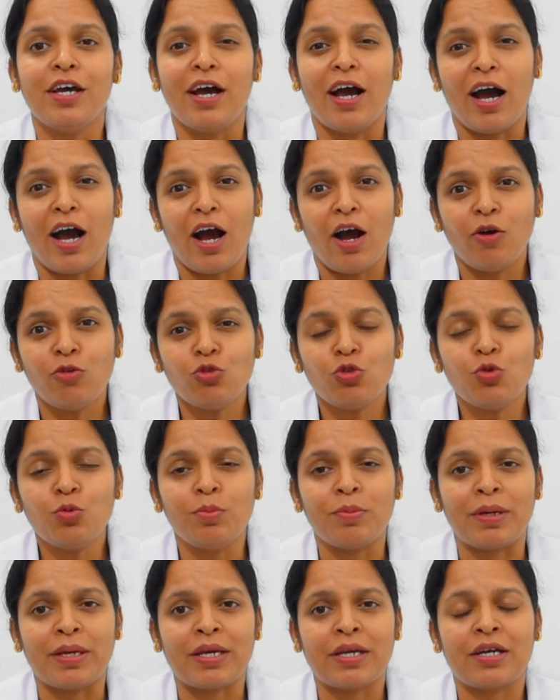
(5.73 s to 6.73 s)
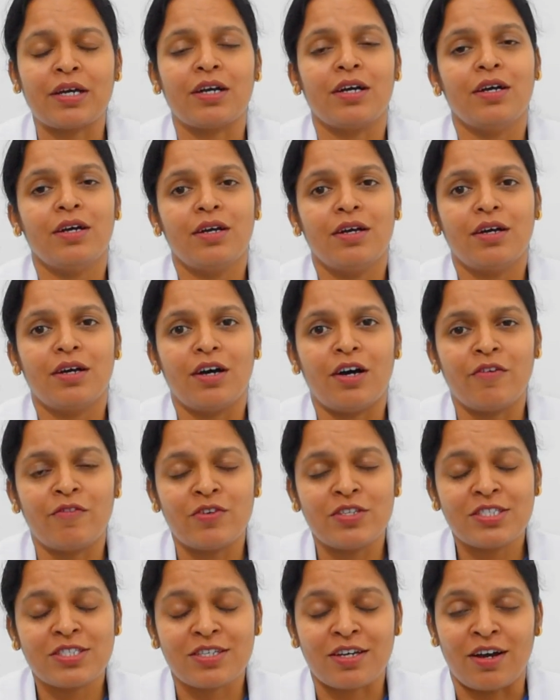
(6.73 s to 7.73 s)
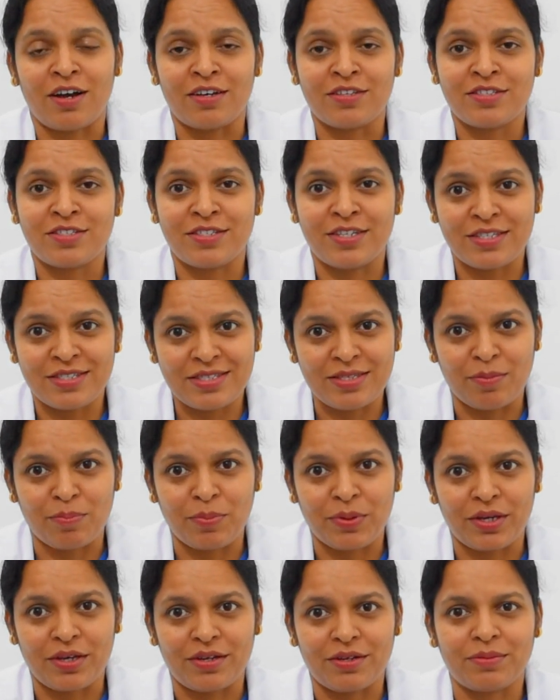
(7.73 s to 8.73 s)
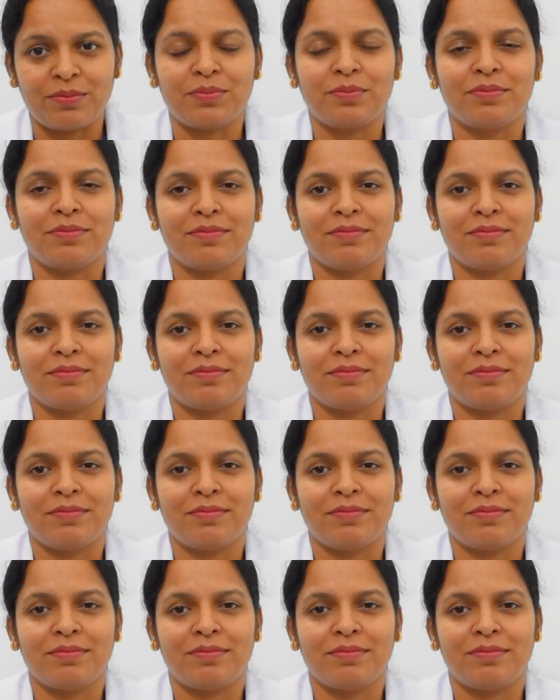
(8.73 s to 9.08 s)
how to make our scars disappear.